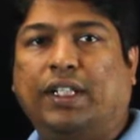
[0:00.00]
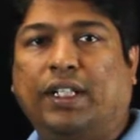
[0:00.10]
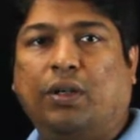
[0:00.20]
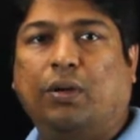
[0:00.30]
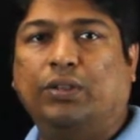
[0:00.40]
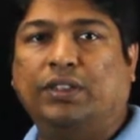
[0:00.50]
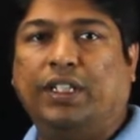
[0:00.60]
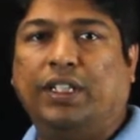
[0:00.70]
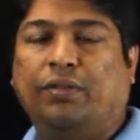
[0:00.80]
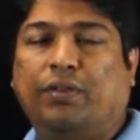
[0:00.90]
and closes
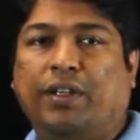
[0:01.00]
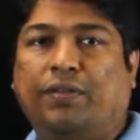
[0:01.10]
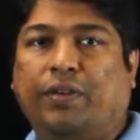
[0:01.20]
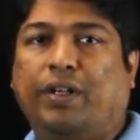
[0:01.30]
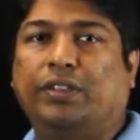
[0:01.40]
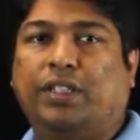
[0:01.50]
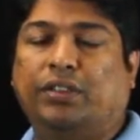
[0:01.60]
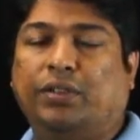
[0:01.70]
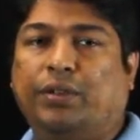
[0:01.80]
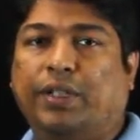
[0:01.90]
it very fast.
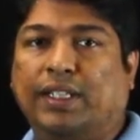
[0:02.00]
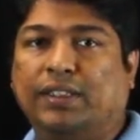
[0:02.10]
So you can